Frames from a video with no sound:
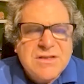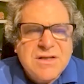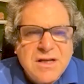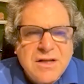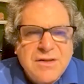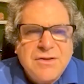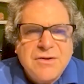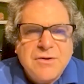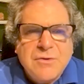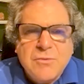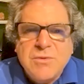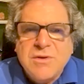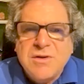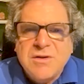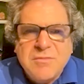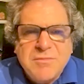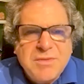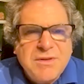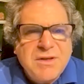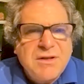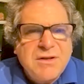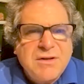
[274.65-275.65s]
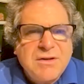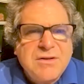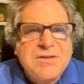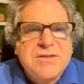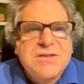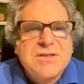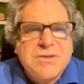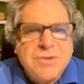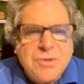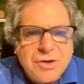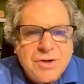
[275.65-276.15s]
and there will be a
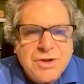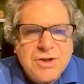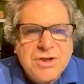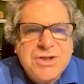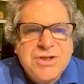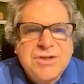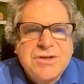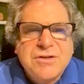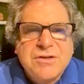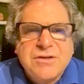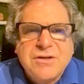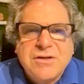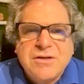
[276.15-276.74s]
surge